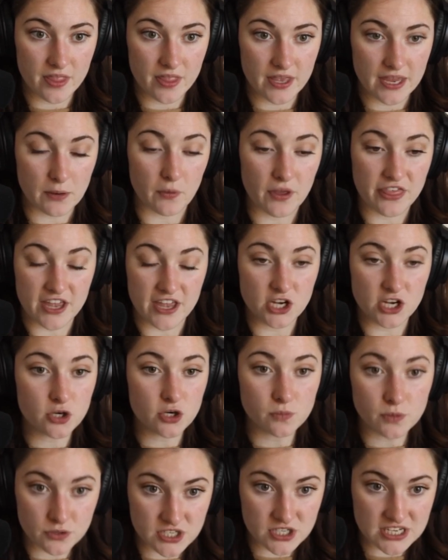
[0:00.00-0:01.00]
within your
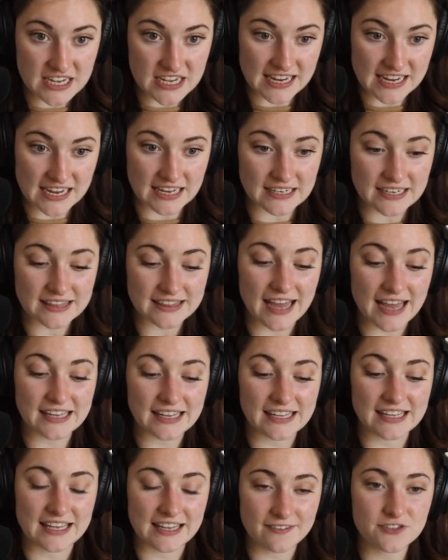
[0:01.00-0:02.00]
routine that
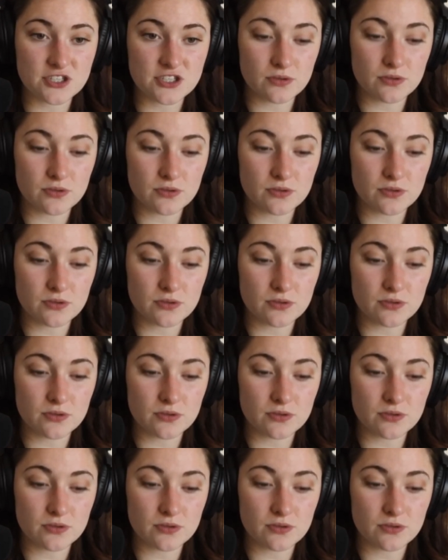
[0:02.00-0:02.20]
gives you